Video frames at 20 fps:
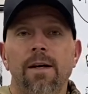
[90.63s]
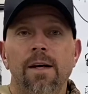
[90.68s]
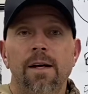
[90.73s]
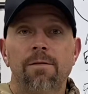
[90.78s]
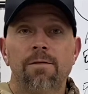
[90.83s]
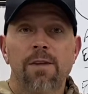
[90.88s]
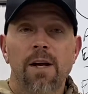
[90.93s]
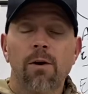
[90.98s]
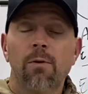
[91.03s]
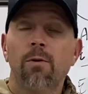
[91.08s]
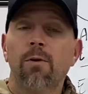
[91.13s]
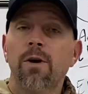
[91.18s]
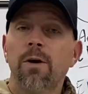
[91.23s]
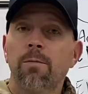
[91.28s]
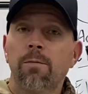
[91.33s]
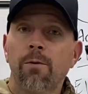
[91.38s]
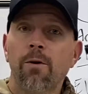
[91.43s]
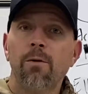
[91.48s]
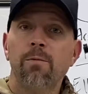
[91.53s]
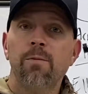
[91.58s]
there were
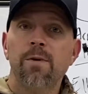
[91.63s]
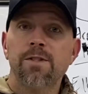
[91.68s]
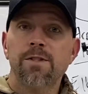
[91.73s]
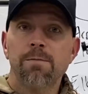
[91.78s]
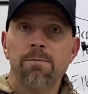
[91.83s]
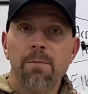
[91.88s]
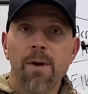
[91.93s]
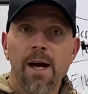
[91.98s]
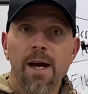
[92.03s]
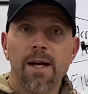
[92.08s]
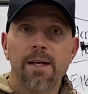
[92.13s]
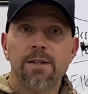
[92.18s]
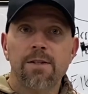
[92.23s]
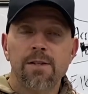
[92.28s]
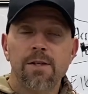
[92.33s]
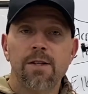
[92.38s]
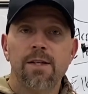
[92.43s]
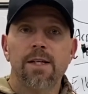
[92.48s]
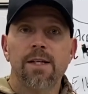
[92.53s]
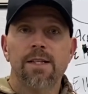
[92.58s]
improvements made
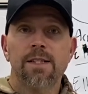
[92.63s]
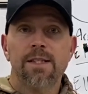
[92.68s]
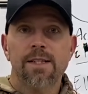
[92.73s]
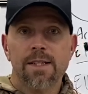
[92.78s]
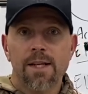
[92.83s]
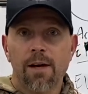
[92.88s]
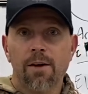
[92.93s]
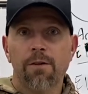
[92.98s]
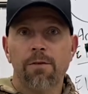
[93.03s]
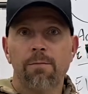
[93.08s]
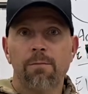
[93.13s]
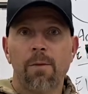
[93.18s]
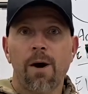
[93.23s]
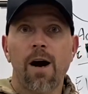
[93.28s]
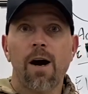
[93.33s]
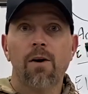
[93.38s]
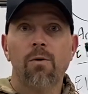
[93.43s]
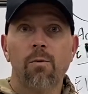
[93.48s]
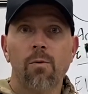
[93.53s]
to the Stealth Mach